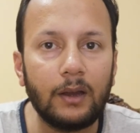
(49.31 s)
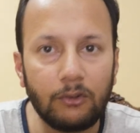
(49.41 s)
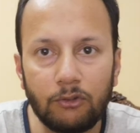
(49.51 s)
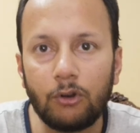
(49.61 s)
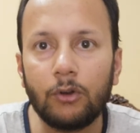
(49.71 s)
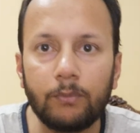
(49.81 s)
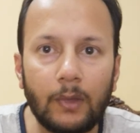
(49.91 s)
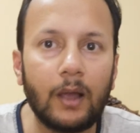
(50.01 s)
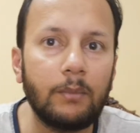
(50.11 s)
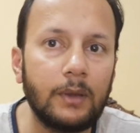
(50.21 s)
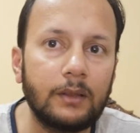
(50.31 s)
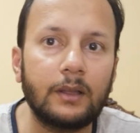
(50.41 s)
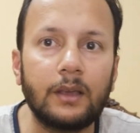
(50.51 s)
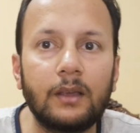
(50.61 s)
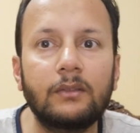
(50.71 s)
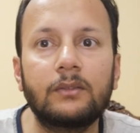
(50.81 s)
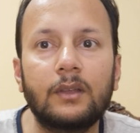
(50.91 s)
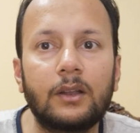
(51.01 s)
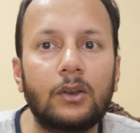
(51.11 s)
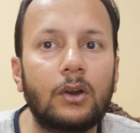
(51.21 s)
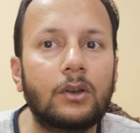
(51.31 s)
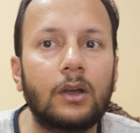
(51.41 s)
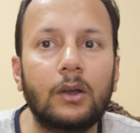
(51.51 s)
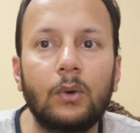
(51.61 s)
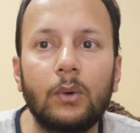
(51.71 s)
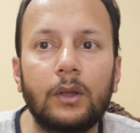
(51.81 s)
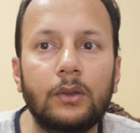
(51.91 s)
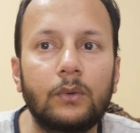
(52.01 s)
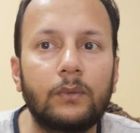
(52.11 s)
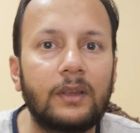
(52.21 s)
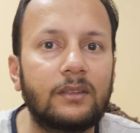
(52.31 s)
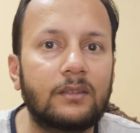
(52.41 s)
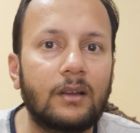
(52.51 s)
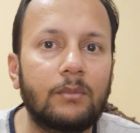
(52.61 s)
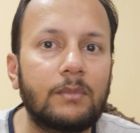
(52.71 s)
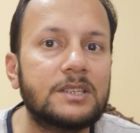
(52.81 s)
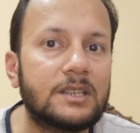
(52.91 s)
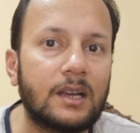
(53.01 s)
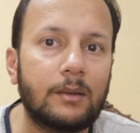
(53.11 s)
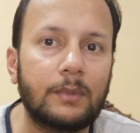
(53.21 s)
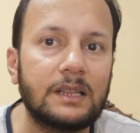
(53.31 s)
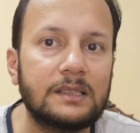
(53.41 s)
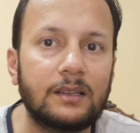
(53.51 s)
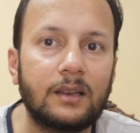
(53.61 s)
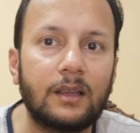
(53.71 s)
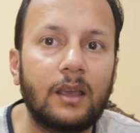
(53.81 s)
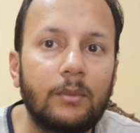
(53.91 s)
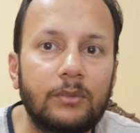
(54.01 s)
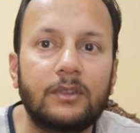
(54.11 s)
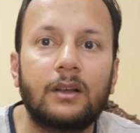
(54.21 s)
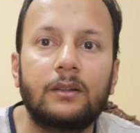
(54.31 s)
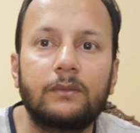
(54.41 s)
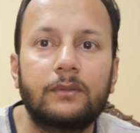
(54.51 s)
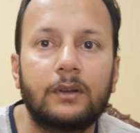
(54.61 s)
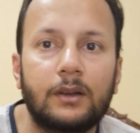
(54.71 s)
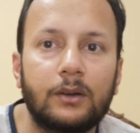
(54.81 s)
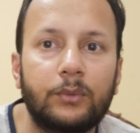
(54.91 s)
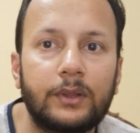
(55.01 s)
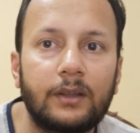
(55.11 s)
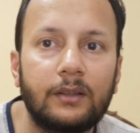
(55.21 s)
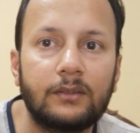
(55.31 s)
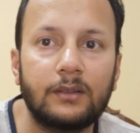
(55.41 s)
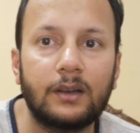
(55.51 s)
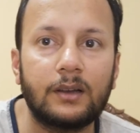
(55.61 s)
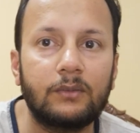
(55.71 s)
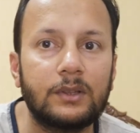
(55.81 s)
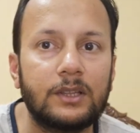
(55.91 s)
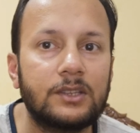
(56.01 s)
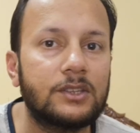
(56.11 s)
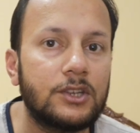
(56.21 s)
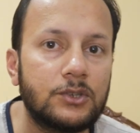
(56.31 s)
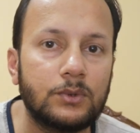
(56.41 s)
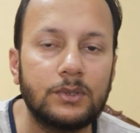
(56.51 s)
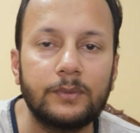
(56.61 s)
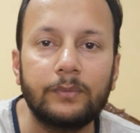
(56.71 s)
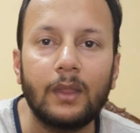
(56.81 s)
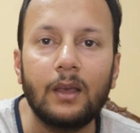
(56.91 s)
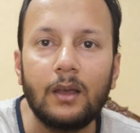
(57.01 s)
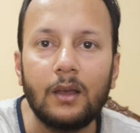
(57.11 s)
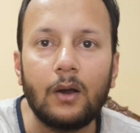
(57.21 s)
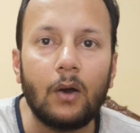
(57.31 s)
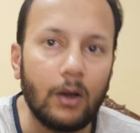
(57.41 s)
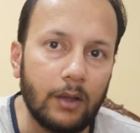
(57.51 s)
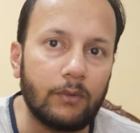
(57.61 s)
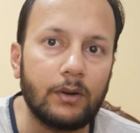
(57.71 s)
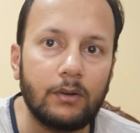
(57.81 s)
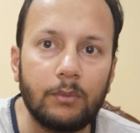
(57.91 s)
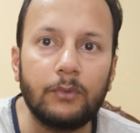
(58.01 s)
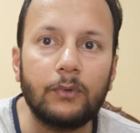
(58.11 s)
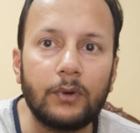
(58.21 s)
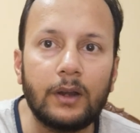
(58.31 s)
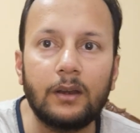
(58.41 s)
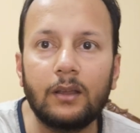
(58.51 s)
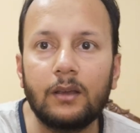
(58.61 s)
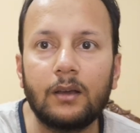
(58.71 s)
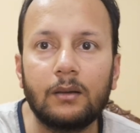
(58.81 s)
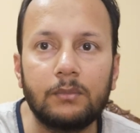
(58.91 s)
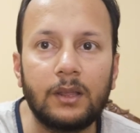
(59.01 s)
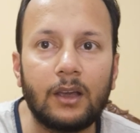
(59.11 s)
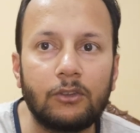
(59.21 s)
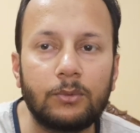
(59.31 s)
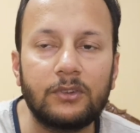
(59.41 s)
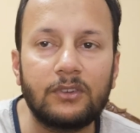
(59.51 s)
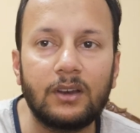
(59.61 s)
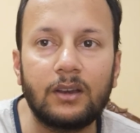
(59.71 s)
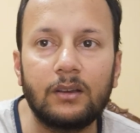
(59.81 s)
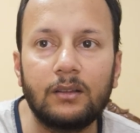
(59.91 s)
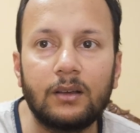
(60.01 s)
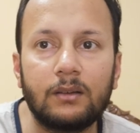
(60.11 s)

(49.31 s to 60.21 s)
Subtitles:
It's true. I mean, the king's not going to waste much time concerning himself with his issues." However, before ending, the expert stated